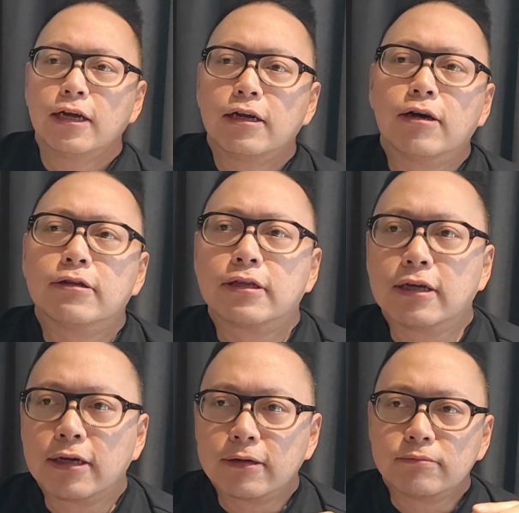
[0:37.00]
Now,
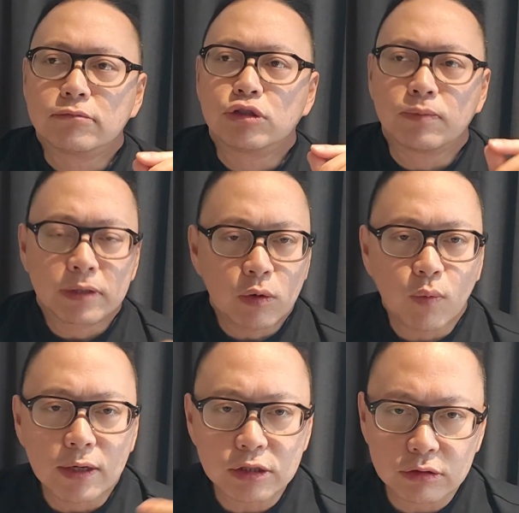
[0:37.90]
the Jupiter
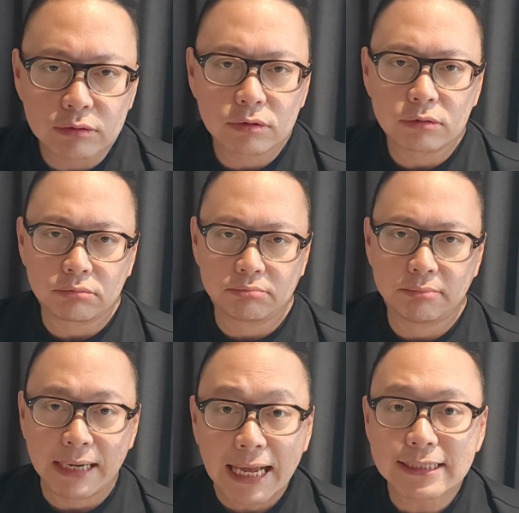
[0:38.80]
wants to
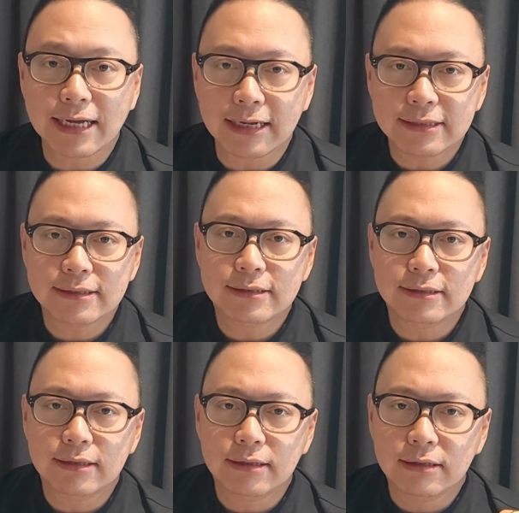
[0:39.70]
bless us
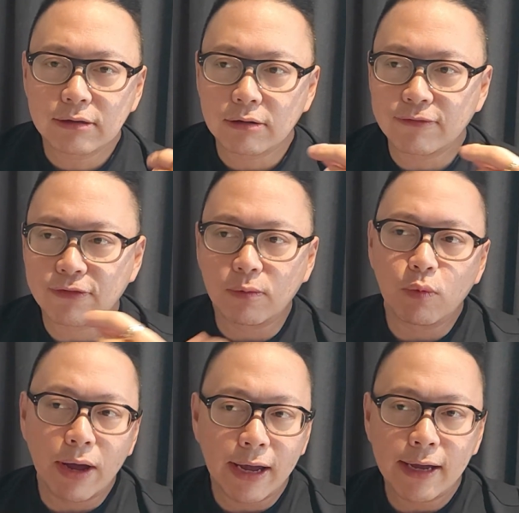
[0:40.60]
from
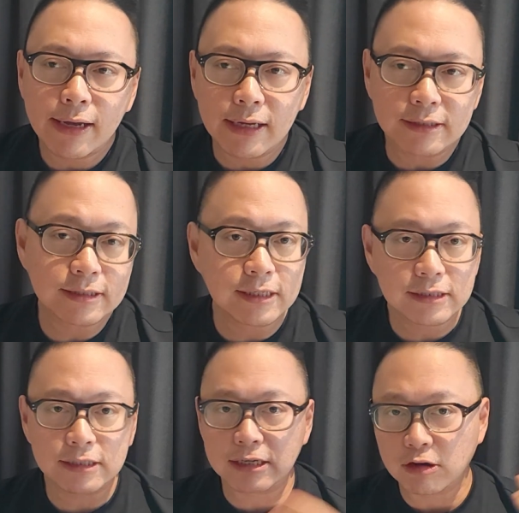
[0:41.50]
where it
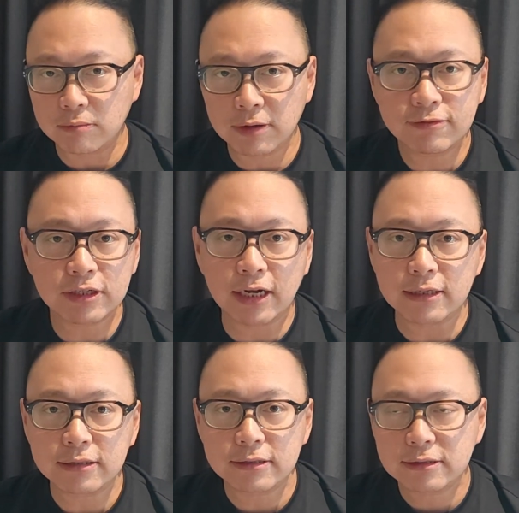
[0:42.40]
sits in our birth chart.
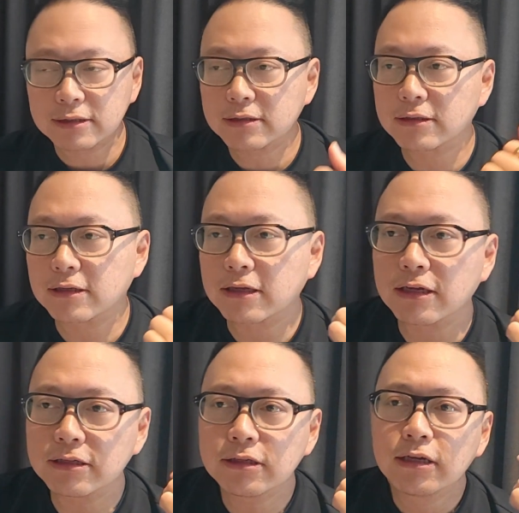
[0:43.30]

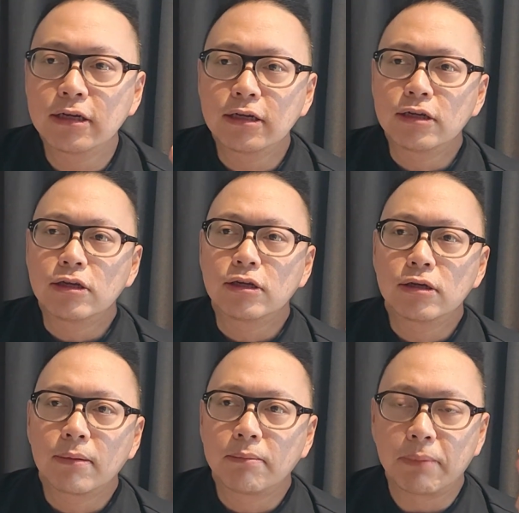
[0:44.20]
Okay,
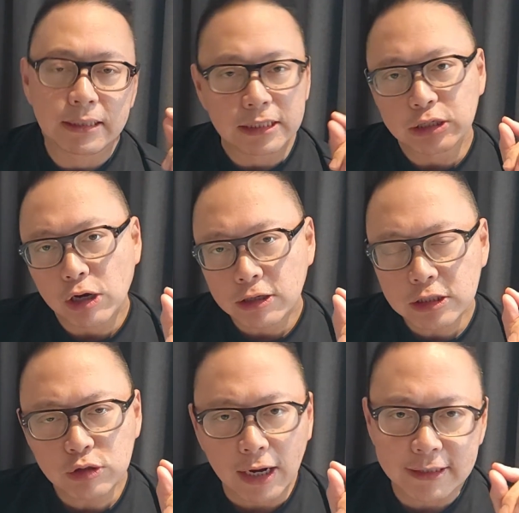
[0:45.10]
but in order
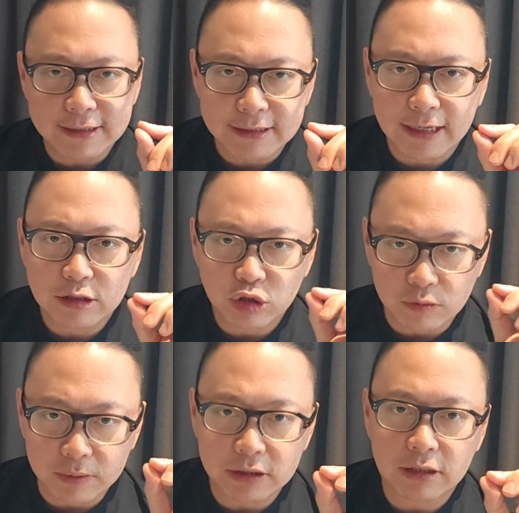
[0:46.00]
to understand
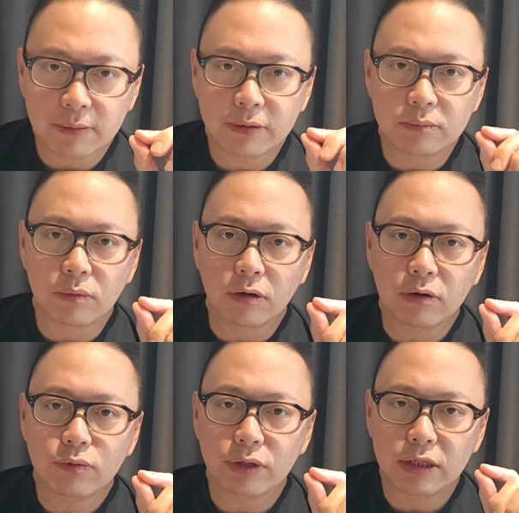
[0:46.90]
Jupiter a bit more,
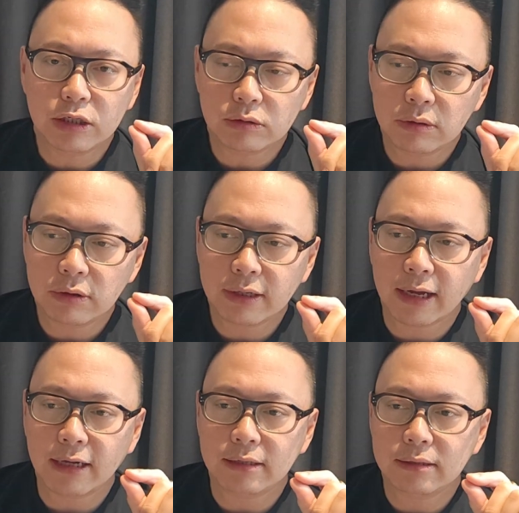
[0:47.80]
we need to look
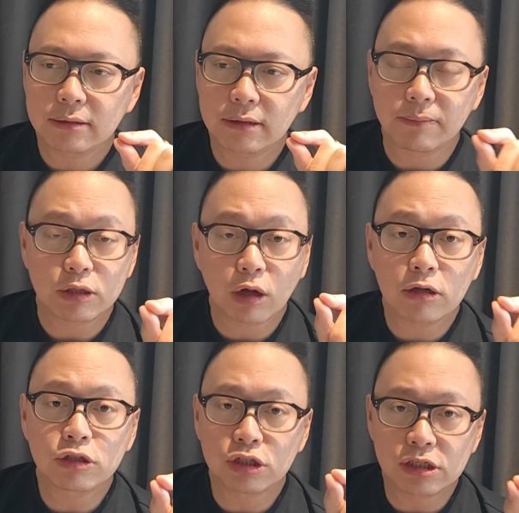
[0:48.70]
at the
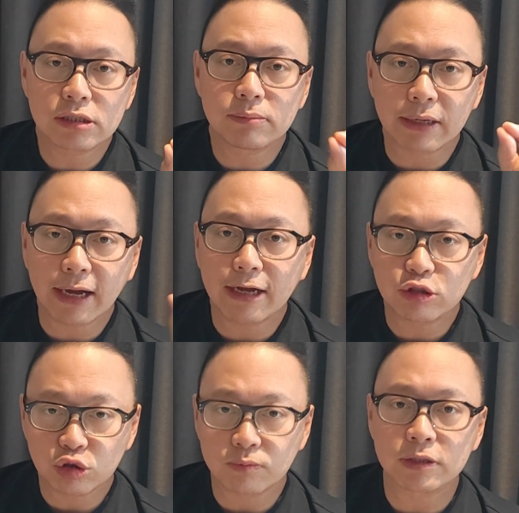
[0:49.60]
mythologies behind
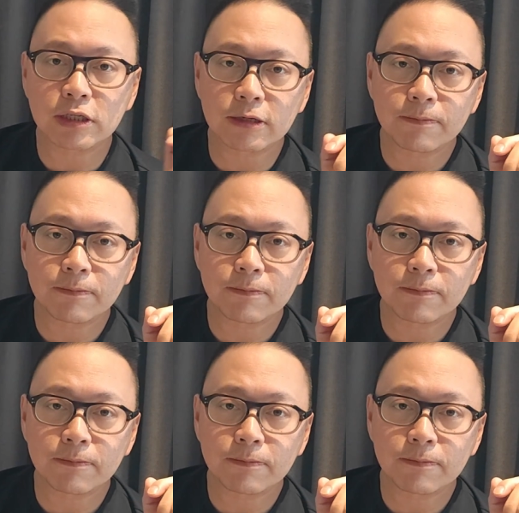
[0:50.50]
Jupiter.